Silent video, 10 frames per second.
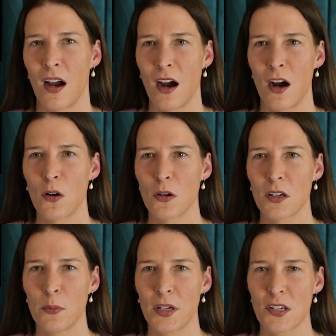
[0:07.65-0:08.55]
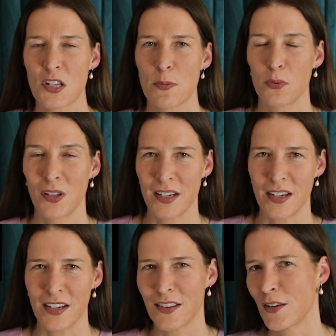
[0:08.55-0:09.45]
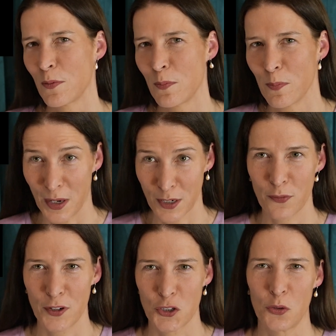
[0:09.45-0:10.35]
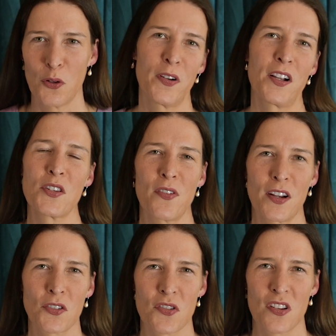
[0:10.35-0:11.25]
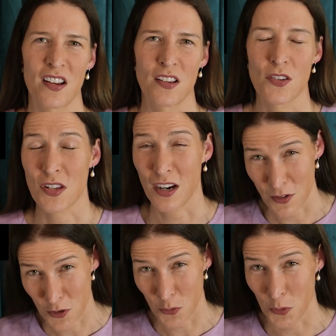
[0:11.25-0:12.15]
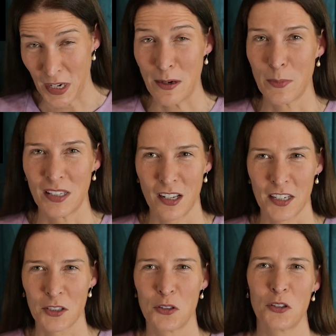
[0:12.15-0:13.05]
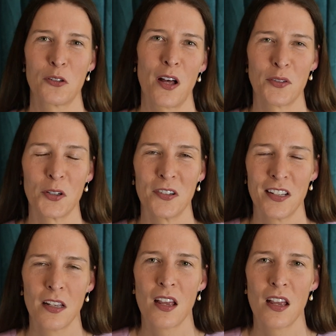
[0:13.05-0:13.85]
How can we explain the beneficial effects of exercise down to a molecular level?